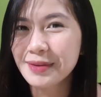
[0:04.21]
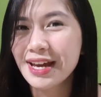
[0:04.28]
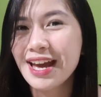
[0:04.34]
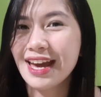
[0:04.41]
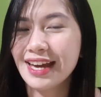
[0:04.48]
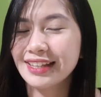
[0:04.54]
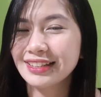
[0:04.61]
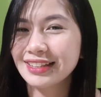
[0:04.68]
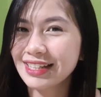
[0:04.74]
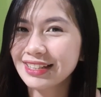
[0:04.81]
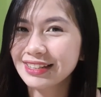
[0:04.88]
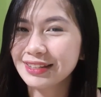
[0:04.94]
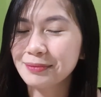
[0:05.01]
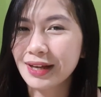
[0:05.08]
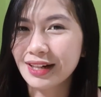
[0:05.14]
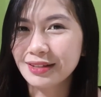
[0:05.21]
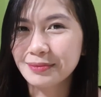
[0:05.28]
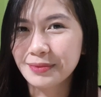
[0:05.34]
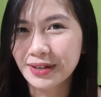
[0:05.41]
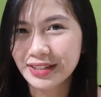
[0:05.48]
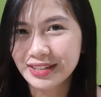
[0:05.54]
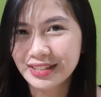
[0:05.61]
and click the bell
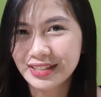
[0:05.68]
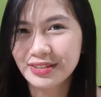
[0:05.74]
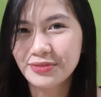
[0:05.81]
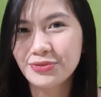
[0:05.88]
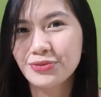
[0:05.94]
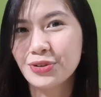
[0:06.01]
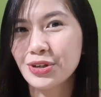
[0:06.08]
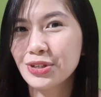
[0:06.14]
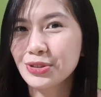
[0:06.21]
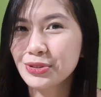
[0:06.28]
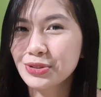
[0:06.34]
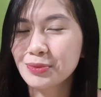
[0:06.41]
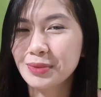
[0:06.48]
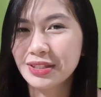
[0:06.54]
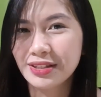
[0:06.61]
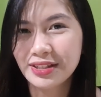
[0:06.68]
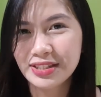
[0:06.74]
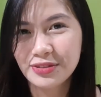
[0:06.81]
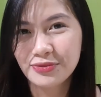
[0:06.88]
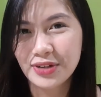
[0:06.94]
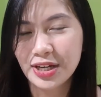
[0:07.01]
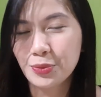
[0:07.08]
button for you to be
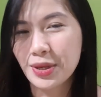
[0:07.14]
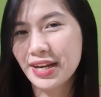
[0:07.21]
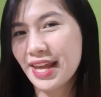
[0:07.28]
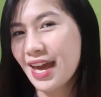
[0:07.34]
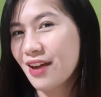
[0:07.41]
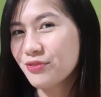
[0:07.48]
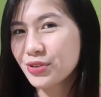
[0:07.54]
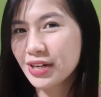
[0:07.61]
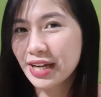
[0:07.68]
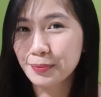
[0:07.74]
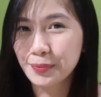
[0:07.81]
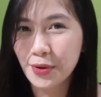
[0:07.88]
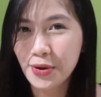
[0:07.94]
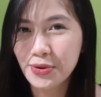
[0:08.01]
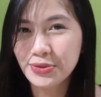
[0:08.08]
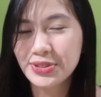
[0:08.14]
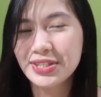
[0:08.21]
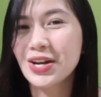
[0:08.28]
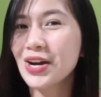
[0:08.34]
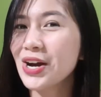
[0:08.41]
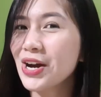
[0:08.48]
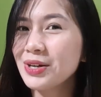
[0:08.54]
notified whenever I post
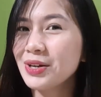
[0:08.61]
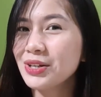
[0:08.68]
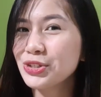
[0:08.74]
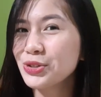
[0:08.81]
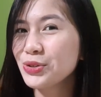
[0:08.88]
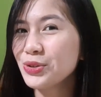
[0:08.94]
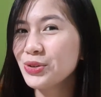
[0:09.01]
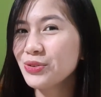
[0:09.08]
a new